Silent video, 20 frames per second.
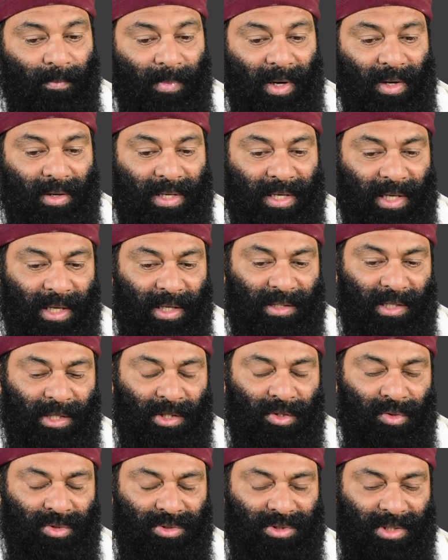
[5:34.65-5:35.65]
But here
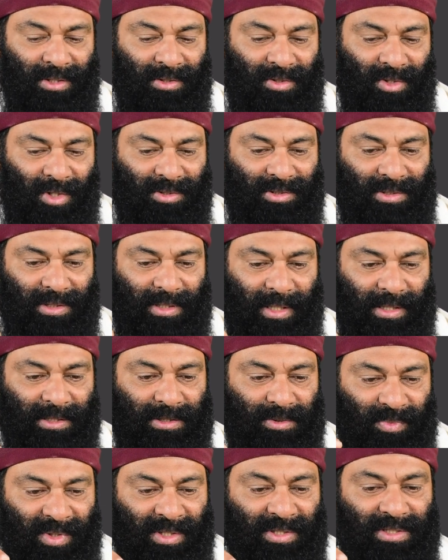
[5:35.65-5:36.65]
they use
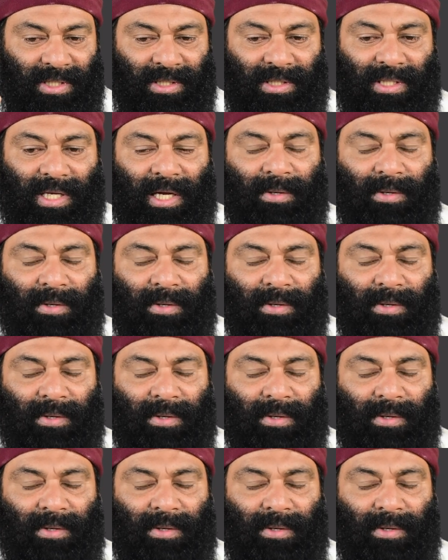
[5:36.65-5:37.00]
intoxicants means it